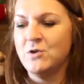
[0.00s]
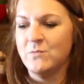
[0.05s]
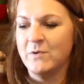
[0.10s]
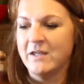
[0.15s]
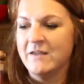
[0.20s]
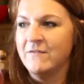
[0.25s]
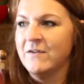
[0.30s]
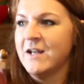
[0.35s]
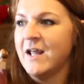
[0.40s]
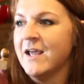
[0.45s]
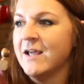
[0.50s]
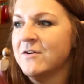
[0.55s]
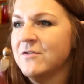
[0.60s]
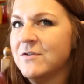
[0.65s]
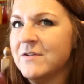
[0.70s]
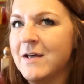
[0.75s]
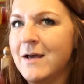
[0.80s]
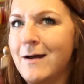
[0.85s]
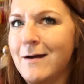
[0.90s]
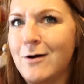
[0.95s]
you even handle
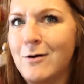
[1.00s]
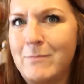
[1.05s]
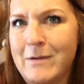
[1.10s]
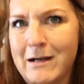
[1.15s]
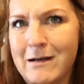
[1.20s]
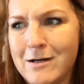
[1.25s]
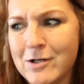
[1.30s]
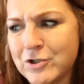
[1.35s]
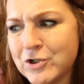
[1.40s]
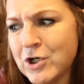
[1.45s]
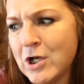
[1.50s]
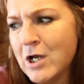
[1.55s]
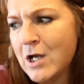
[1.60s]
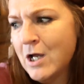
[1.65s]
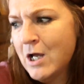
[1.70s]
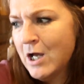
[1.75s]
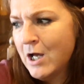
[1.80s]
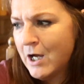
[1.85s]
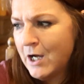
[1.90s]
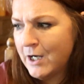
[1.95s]
that? Oh my gosh.
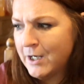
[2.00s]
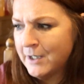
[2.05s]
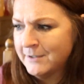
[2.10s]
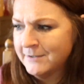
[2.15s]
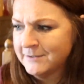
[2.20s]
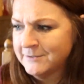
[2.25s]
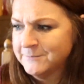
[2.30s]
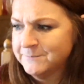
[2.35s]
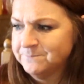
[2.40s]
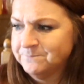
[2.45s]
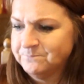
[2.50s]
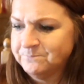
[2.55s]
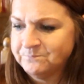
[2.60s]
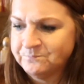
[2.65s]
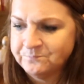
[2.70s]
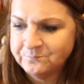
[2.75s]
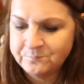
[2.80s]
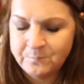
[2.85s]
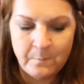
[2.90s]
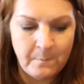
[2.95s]
Um,
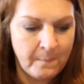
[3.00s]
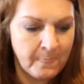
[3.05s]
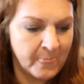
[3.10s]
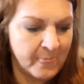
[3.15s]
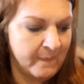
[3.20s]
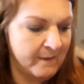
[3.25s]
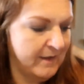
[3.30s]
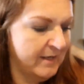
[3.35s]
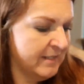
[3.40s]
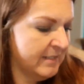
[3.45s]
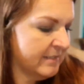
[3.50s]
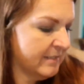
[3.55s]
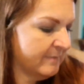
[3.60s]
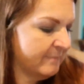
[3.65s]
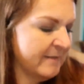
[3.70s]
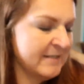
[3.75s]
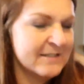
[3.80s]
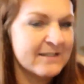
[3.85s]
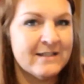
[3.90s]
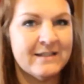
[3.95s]
and it's
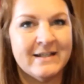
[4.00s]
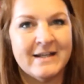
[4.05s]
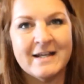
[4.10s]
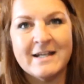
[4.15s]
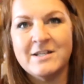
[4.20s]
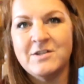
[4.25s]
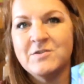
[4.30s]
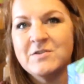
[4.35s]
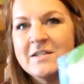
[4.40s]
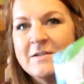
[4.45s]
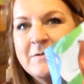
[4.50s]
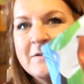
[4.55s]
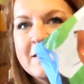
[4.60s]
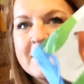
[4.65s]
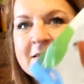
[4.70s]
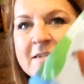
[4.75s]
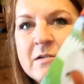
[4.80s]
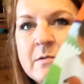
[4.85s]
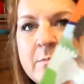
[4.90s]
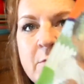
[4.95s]
basically, can you see what
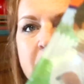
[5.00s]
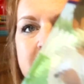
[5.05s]
this little